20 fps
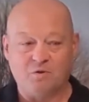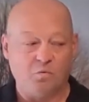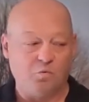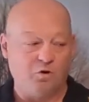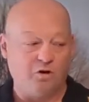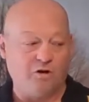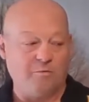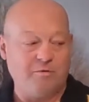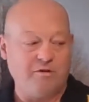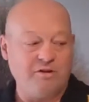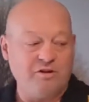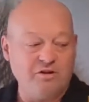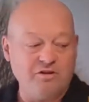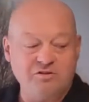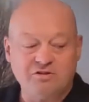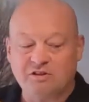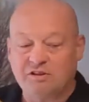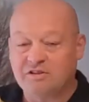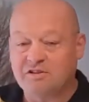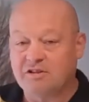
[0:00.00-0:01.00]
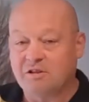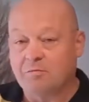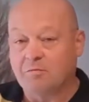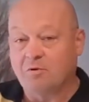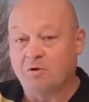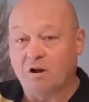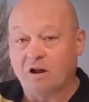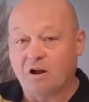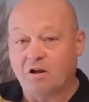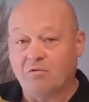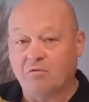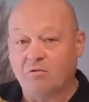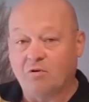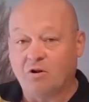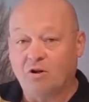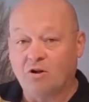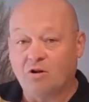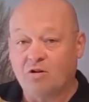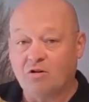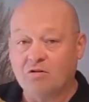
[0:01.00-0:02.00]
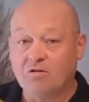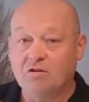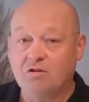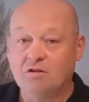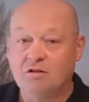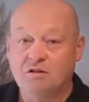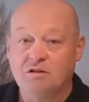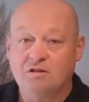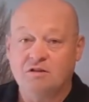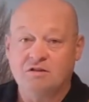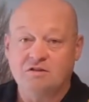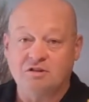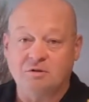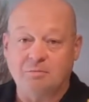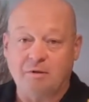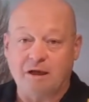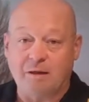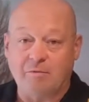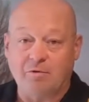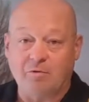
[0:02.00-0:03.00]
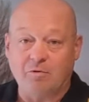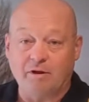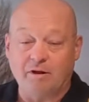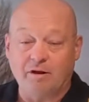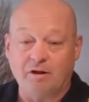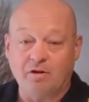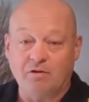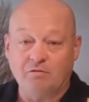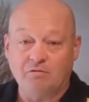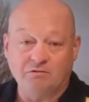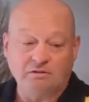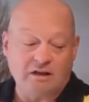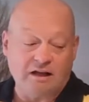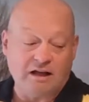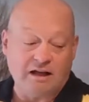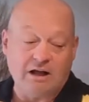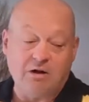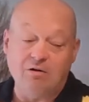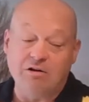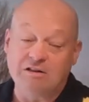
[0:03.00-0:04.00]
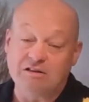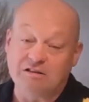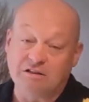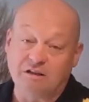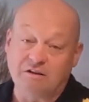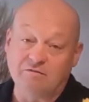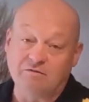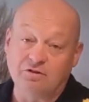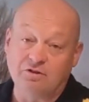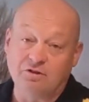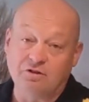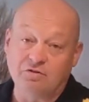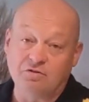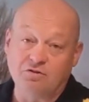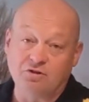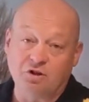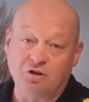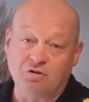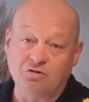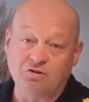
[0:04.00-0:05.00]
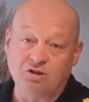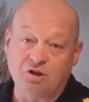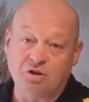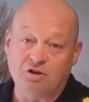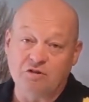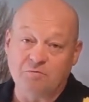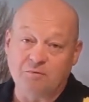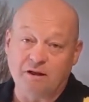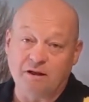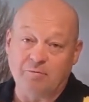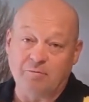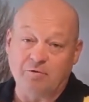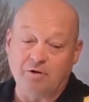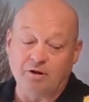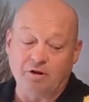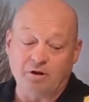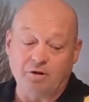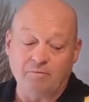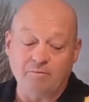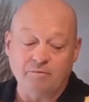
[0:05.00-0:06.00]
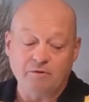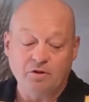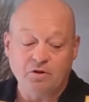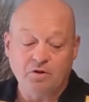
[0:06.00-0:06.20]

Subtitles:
We're going to be using some Crown Royal, some amaretto. I always love to use Gozio as my amaretto.